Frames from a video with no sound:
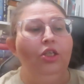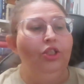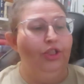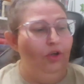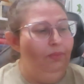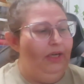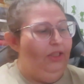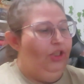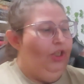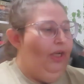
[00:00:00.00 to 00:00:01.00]
so
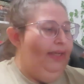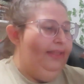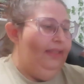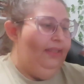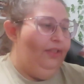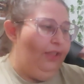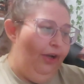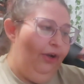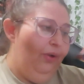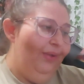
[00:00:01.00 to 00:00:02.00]
much
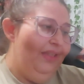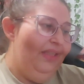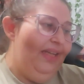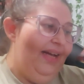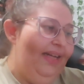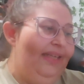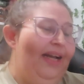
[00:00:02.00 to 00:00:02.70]
so that